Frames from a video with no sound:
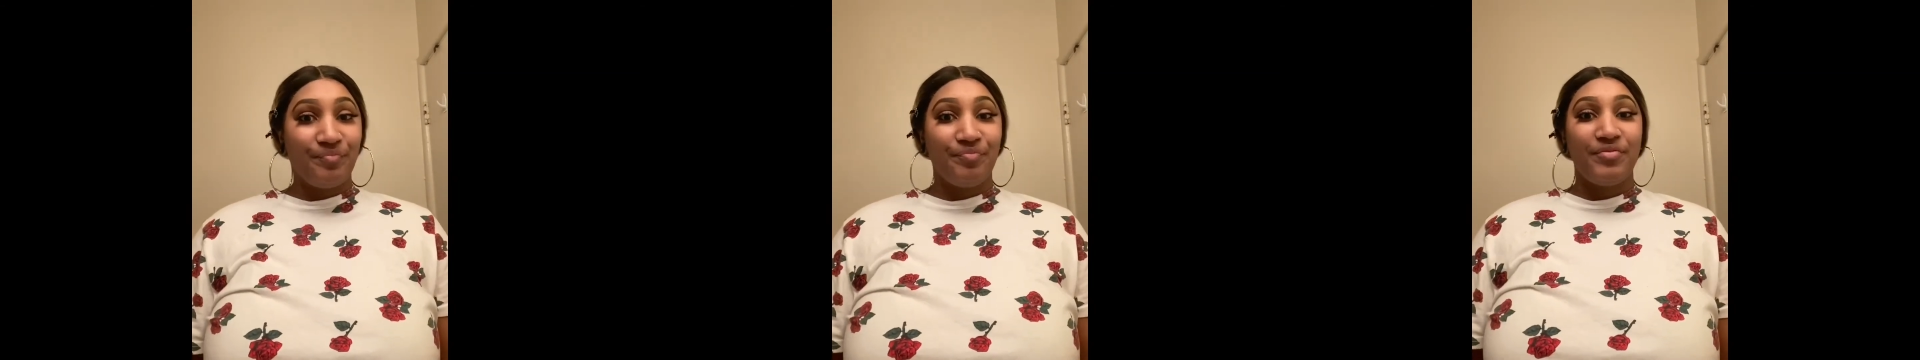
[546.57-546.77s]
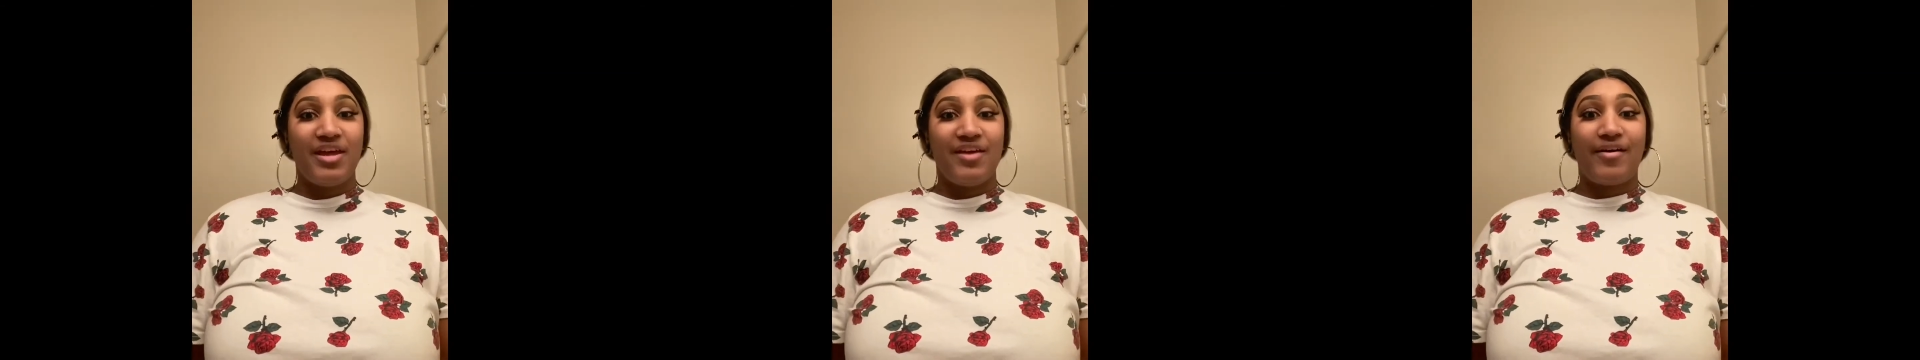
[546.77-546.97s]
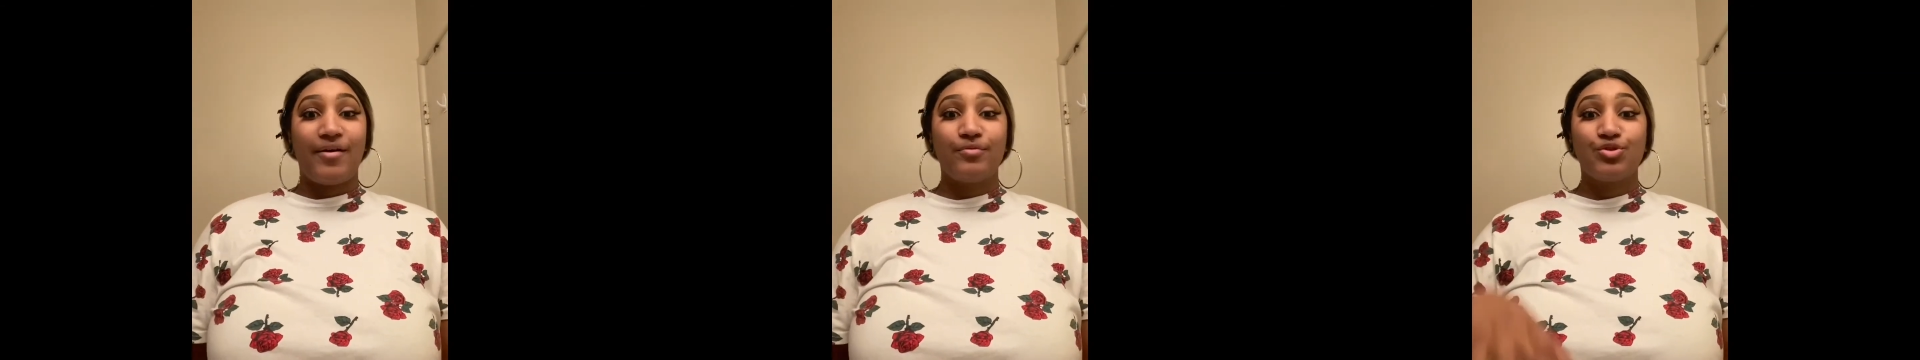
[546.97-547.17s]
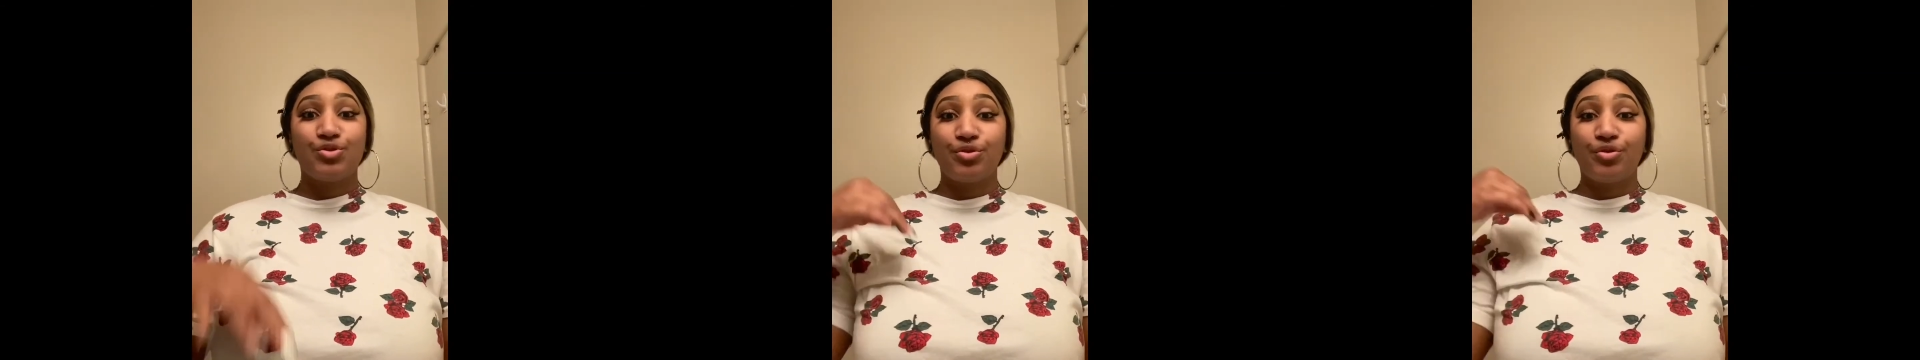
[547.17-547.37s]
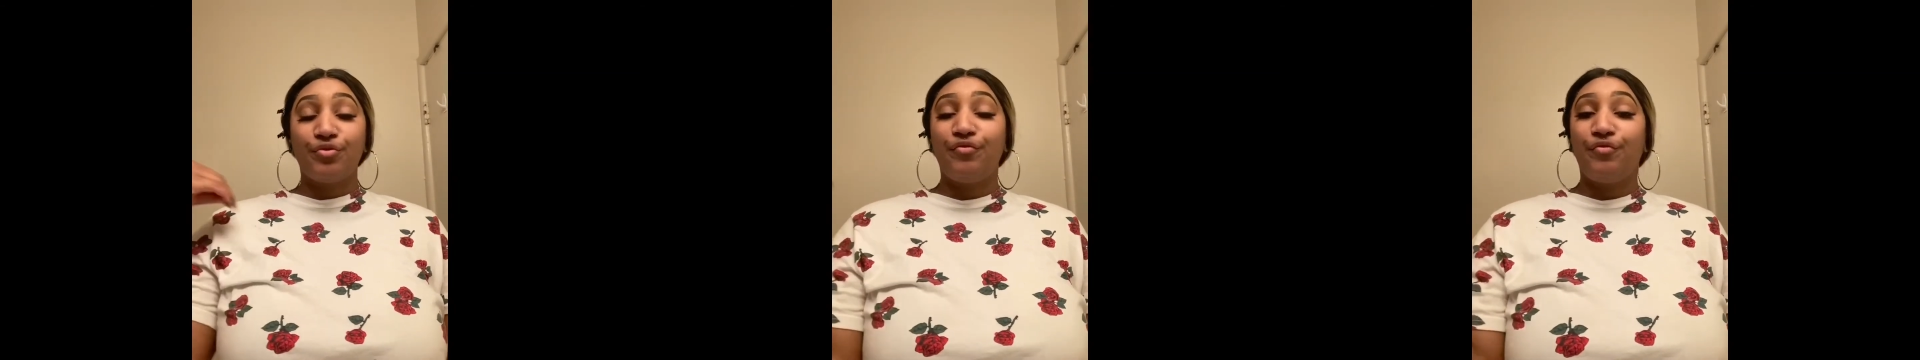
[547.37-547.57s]
if I was doing
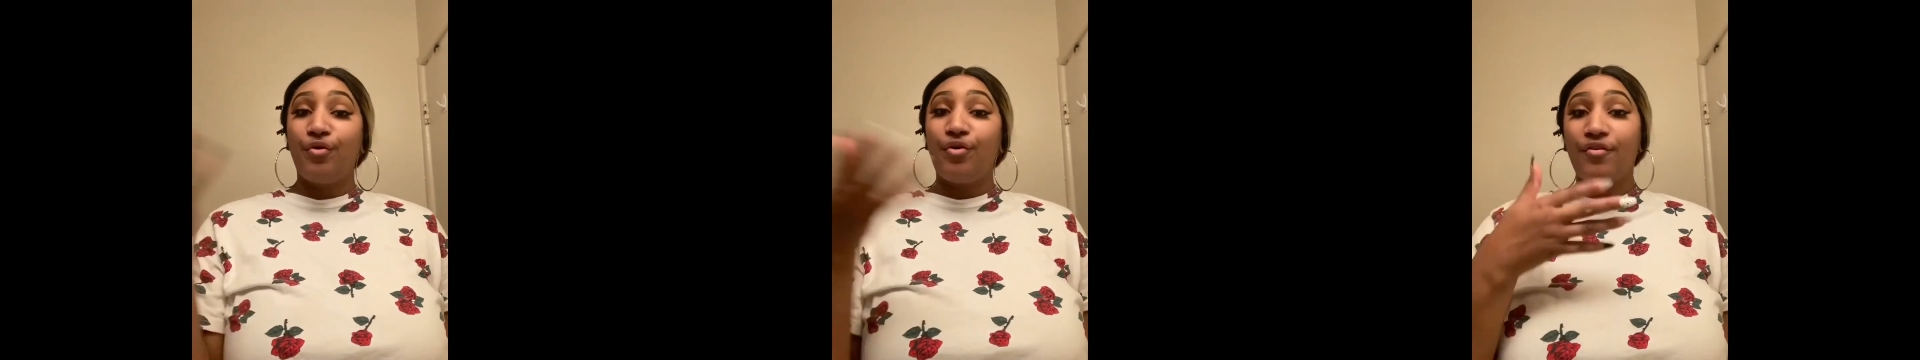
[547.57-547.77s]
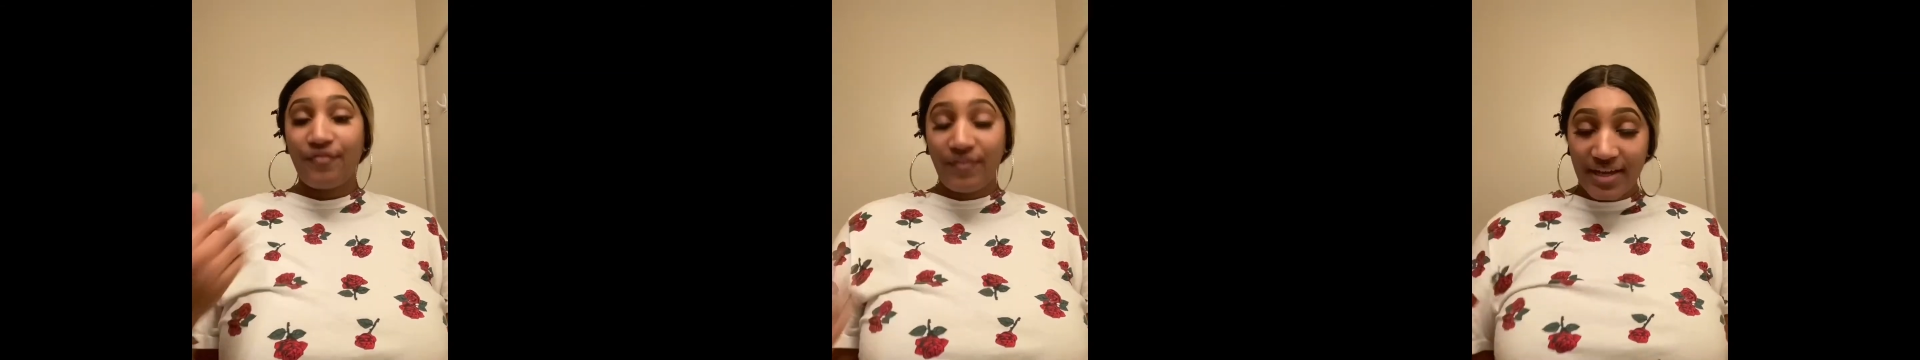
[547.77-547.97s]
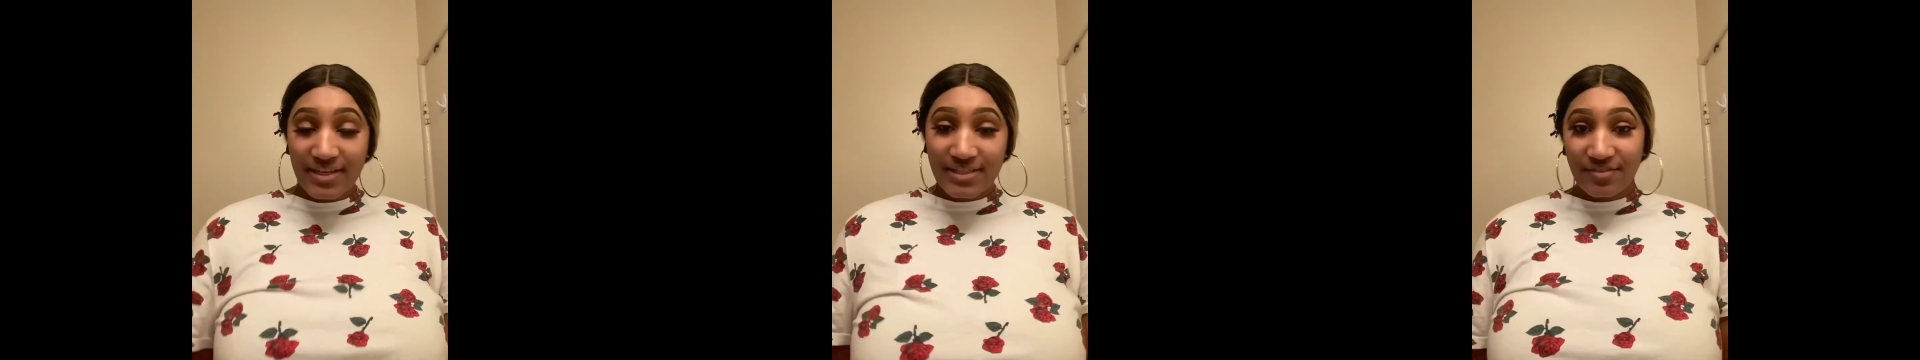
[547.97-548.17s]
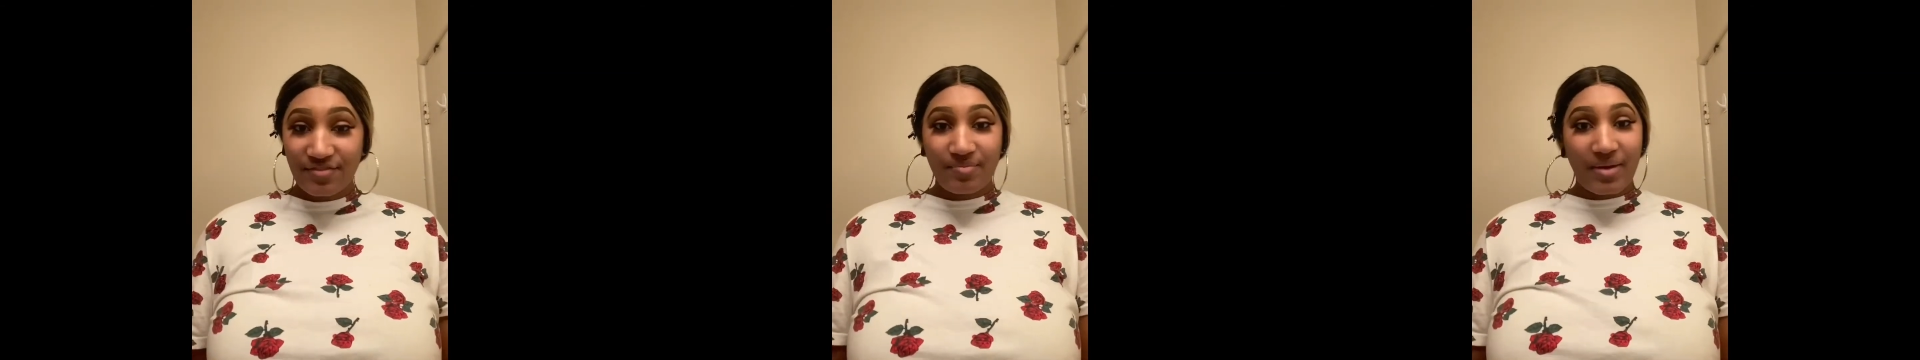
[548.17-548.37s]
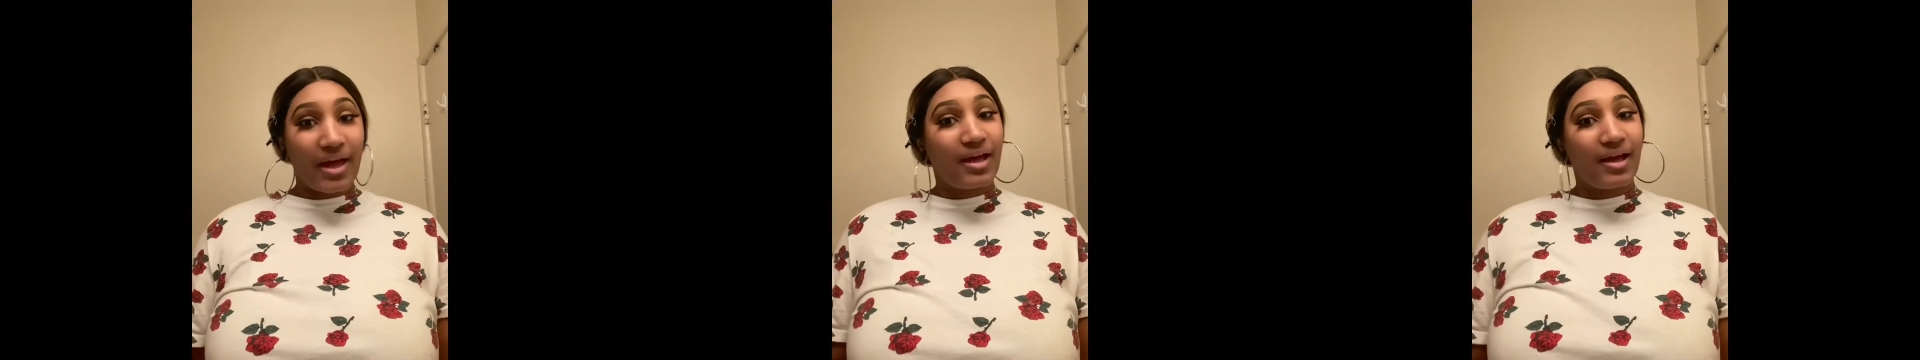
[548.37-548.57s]
a full face of
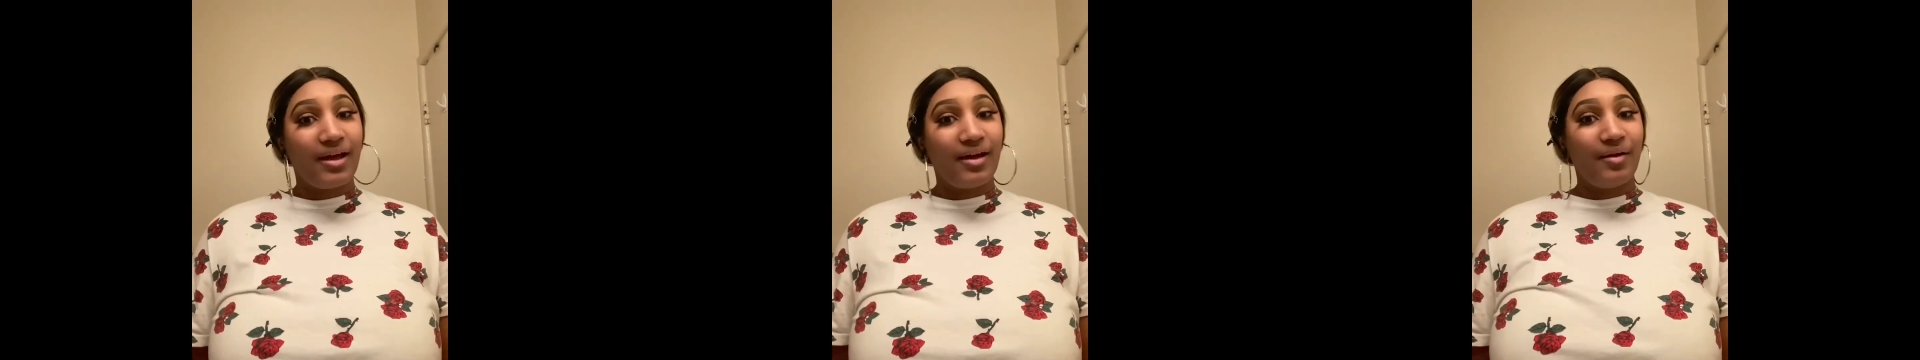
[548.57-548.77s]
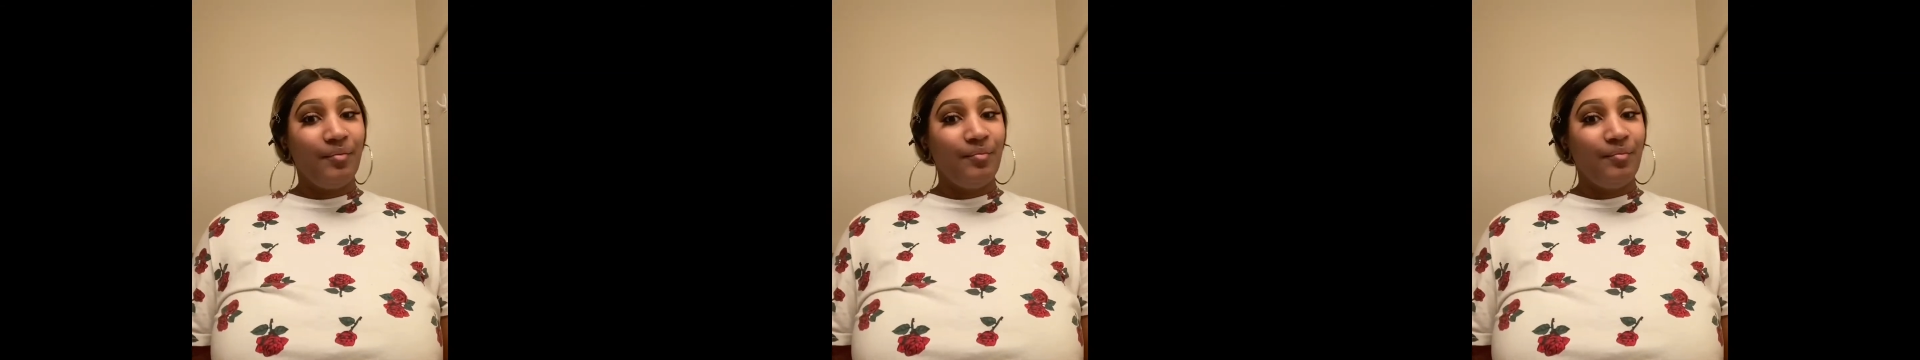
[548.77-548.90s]
makeup